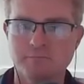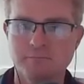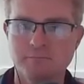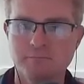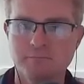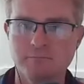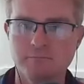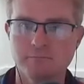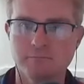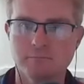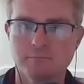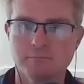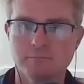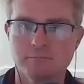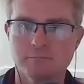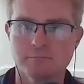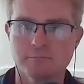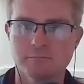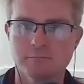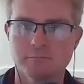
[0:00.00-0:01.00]

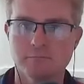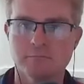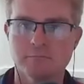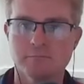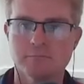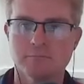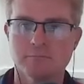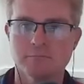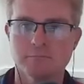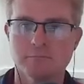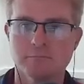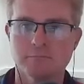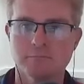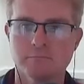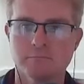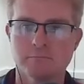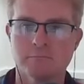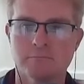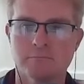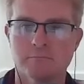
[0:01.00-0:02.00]

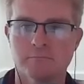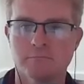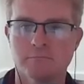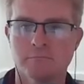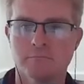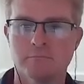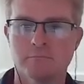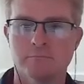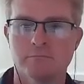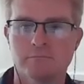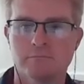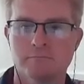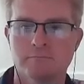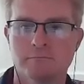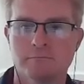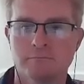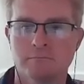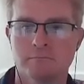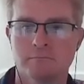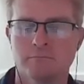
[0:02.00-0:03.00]

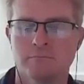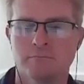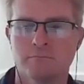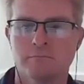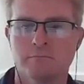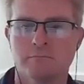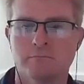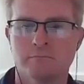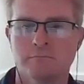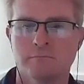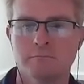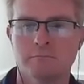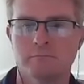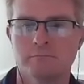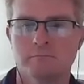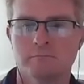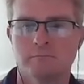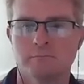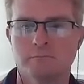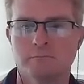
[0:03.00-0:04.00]

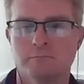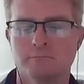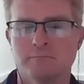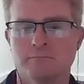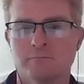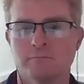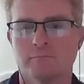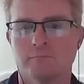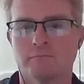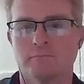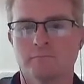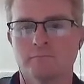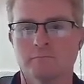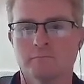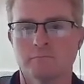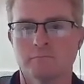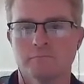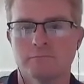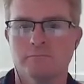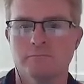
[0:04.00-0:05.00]

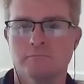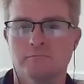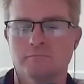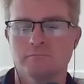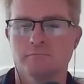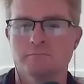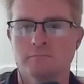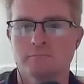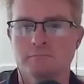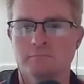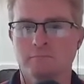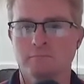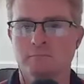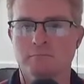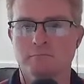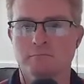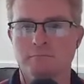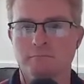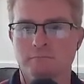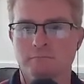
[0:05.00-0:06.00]

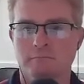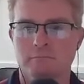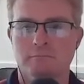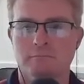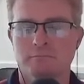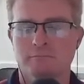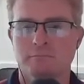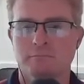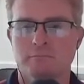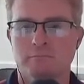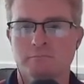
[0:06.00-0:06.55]
(silent)